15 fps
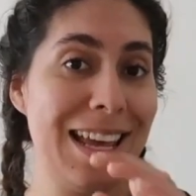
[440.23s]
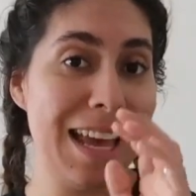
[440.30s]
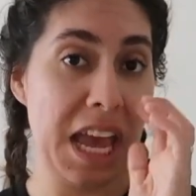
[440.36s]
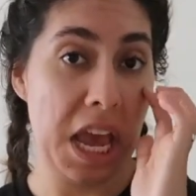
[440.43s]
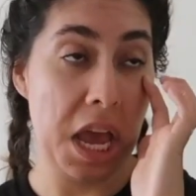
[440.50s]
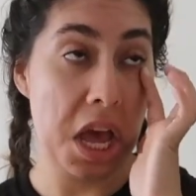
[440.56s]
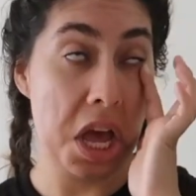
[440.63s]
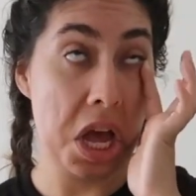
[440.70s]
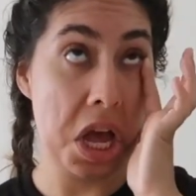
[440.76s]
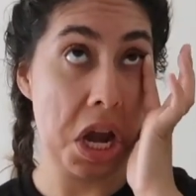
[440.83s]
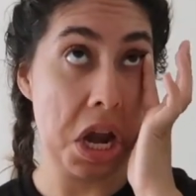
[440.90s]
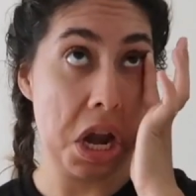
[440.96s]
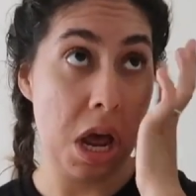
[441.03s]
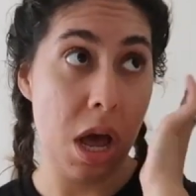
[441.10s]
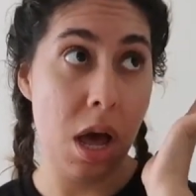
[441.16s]

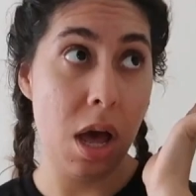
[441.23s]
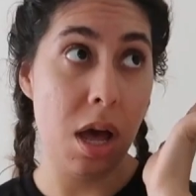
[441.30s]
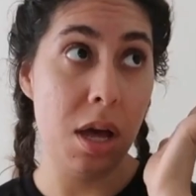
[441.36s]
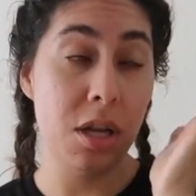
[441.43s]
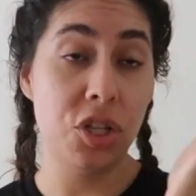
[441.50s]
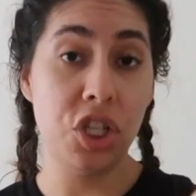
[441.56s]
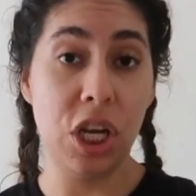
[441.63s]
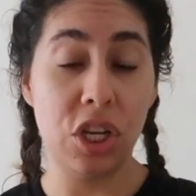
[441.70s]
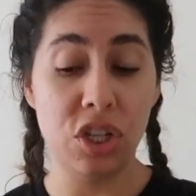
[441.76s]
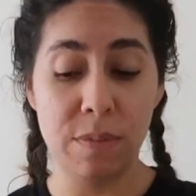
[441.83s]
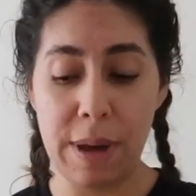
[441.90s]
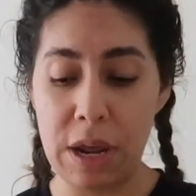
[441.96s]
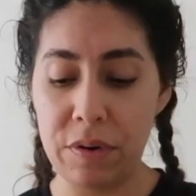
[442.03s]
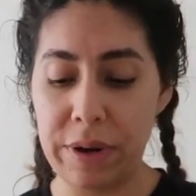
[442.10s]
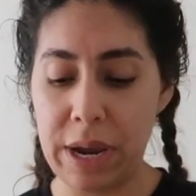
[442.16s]
and change the
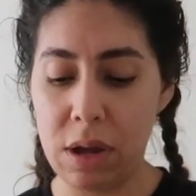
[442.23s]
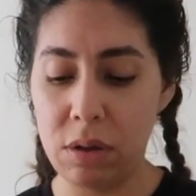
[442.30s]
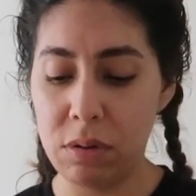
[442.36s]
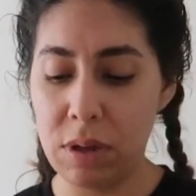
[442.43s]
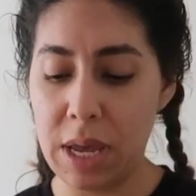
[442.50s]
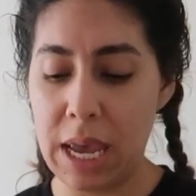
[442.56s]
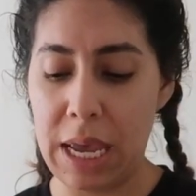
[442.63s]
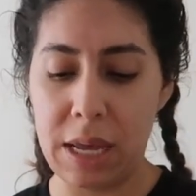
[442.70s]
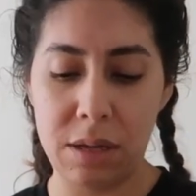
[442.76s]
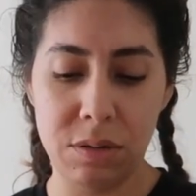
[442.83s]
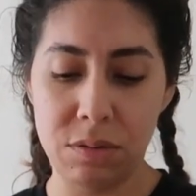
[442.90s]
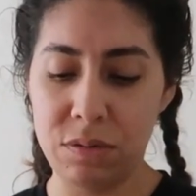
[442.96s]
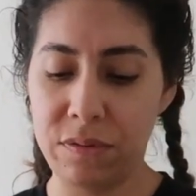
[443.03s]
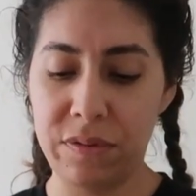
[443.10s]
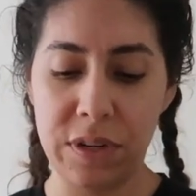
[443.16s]
battery out and
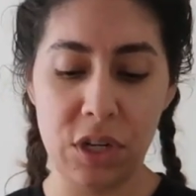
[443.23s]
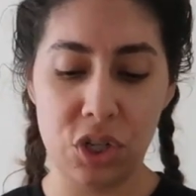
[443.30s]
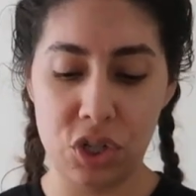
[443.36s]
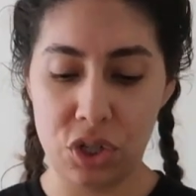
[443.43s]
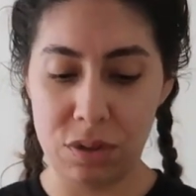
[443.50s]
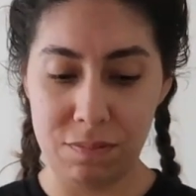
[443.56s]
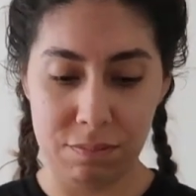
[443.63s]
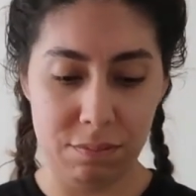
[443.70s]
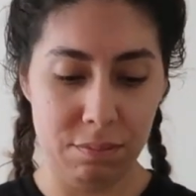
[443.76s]
finish